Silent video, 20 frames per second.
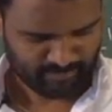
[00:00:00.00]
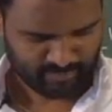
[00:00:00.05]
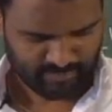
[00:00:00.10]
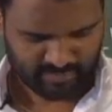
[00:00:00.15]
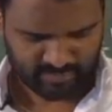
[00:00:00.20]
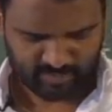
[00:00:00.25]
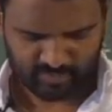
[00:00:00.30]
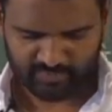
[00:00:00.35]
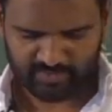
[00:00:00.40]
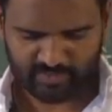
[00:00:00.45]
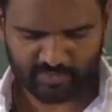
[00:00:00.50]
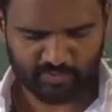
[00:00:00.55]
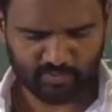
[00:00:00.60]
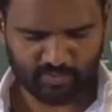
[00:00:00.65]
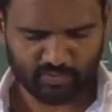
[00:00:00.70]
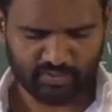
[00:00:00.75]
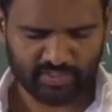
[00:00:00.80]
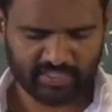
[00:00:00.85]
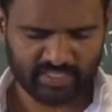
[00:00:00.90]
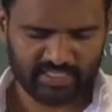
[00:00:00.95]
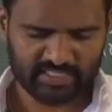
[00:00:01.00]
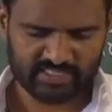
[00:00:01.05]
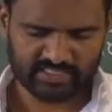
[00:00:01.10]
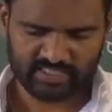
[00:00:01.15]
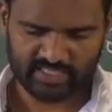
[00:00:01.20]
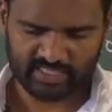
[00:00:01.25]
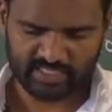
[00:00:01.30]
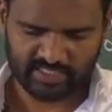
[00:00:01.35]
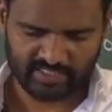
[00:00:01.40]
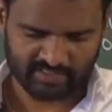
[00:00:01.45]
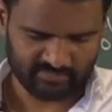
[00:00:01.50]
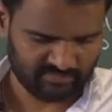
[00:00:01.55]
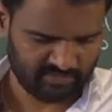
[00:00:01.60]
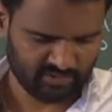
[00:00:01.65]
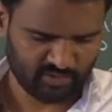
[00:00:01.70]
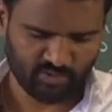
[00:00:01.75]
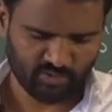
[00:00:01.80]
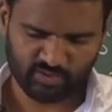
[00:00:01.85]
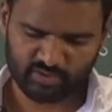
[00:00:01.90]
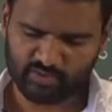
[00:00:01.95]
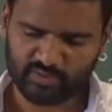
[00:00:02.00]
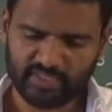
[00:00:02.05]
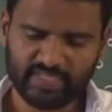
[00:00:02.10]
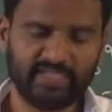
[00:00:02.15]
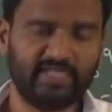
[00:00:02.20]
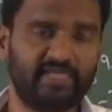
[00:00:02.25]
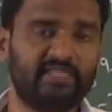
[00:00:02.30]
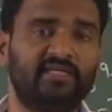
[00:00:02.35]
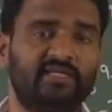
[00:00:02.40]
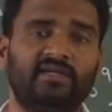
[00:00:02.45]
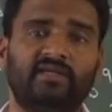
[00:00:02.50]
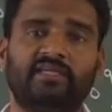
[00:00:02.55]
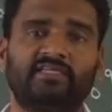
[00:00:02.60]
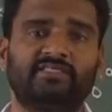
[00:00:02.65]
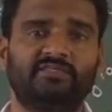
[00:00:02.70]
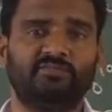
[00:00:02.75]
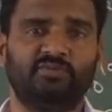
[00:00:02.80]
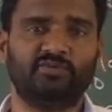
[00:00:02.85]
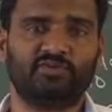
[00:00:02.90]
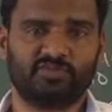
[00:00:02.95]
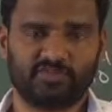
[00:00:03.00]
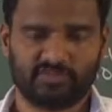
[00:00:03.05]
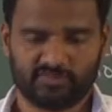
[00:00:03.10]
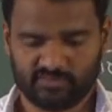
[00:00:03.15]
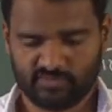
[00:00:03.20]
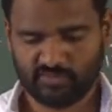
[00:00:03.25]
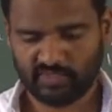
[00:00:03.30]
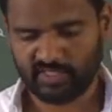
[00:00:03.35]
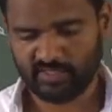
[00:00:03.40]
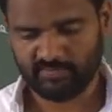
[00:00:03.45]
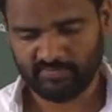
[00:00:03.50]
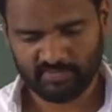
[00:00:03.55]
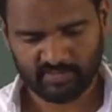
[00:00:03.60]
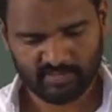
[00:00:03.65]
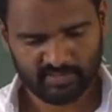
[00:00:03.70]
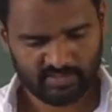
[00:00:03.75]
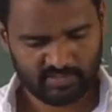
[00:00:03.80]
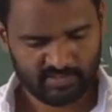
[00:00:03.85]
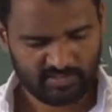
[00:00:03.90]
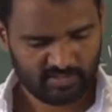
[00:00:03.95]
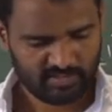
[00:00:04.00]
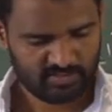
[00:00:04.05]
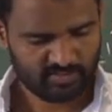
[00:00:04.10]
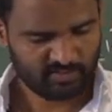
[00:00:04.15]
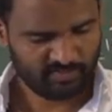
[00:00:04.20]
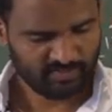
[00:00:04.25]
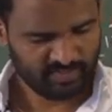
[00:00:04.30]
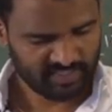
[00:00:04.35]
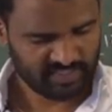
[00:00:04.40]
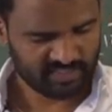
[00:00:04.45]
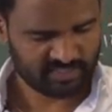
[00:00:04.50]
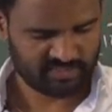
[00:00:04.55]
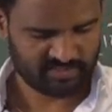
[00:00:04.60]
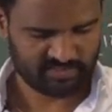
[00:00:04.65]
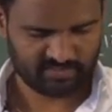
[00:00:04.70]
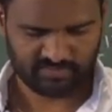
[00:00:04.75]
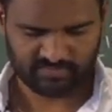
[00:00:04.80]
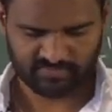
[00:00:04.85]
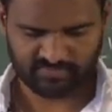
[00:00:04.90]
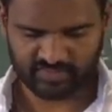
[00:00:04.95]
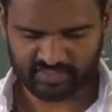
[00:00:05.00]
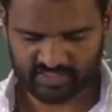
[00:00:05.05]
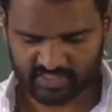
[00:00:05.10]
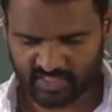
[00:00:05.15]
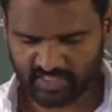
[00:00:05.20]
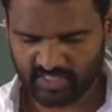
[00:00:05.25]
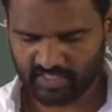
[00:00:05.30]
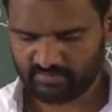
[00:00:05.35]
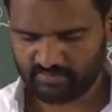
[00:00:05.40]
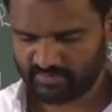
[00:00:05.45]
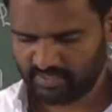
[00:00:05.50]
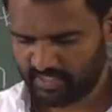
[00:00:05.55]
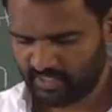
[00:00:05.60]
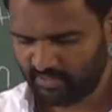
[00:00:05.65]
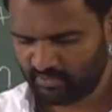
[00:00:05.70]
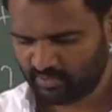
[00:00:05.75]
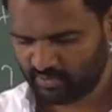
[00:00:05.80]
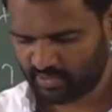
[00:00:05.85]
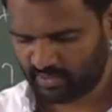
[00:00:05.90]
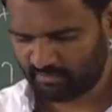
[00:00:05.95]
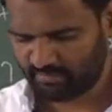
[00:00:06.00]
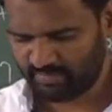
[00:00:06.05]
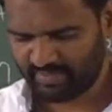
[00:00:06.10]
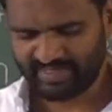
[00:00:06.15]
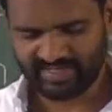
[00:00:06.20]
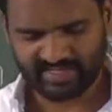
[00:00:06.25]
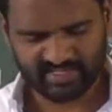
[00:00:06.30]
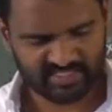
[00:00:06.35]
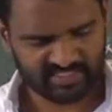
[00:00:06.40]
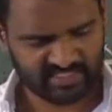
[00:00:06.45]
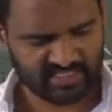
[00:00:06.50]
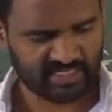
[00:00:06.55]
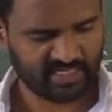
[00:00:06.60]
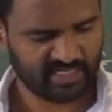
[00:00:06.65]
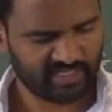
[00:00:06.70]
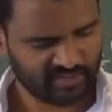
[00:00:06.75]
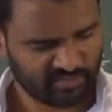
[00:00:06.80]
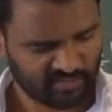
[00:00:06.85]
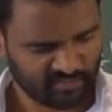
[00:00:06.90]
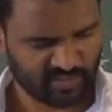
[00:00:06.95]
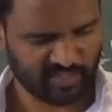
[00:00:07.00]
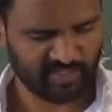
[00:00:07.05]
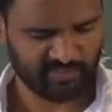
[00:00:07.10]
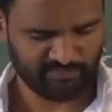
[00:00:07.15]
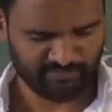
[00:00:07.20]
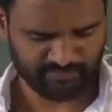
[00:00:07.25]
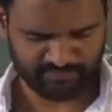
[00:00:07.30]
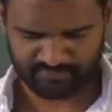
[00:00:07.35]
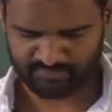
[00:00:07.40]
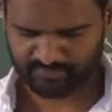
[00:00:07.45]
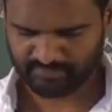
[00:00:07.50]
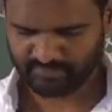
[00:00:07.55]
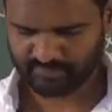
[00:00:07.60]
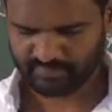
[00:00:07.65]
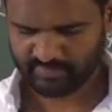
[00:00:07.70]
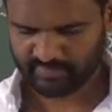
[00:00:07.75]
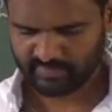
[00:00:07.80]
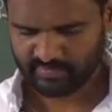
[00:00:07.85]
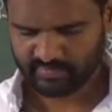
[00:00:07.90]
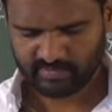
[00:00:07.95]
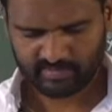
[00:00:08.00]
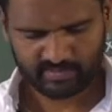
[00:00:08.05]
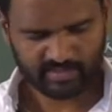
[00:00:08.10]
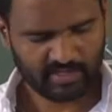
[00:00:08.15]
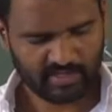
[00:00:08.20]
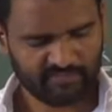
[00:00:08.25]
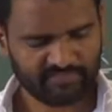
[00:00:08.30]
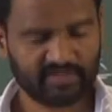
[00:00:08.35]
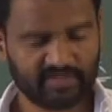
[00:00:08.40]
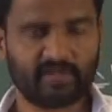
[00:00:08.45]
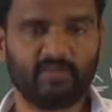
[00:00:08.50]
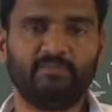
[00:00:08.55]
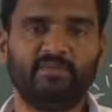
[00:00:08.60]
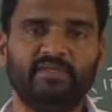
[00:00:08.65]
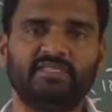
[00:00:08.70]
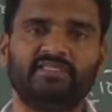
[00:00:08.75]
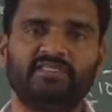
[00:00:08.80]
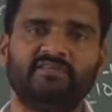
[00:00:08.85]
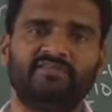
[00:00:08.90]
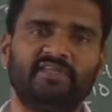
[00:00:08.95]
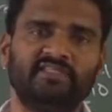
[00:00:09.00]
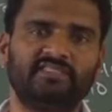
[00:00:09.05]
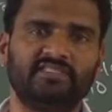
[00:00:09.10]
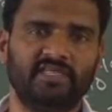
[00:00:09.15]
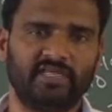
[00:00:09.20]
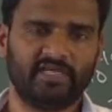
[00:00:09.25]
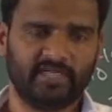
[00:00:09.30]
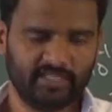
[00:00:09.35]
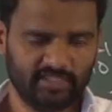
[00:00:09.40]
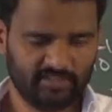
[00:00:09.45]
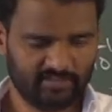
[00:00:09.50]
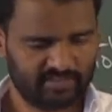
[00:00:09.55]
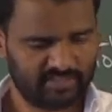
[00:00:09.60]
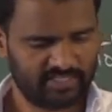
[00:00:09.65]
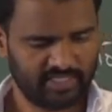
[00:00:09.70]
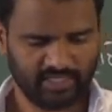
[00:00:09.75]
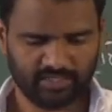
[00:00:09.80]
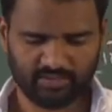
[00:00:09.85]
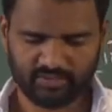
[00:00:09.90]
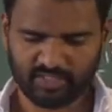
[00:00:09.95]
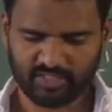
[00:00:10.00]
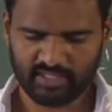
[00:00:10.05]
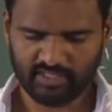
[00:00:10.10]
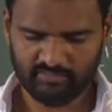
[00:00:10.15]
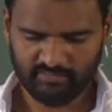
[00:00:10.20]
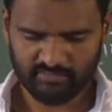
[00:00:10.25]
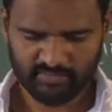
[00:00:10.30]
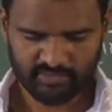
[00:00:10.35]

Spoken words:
So without doing NCERT, don't do any other textbooks, okay. So please, firstly you have to complete NCERT only. After completion of NCERT, then you can